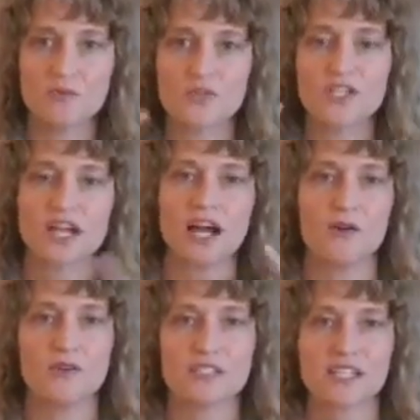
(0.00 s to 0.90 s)
reach
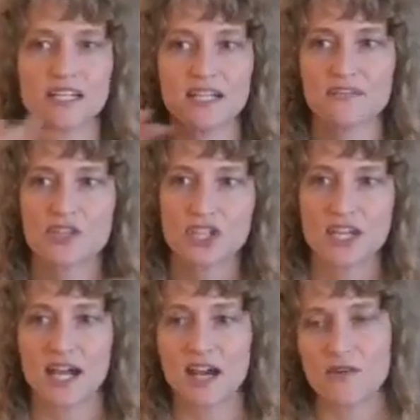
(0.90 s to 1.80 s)
out to kind of
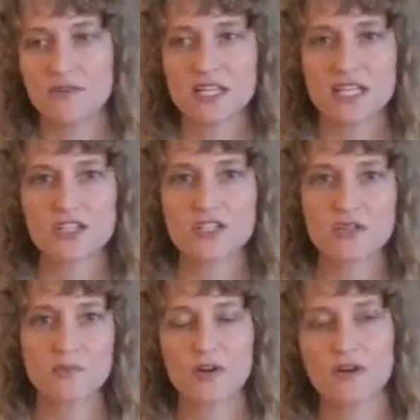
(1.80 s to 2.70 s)
shake out each of
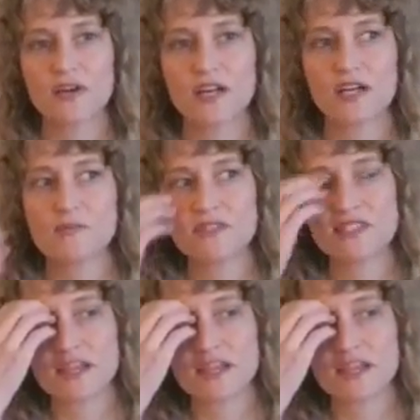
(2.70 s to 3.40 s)
the programs,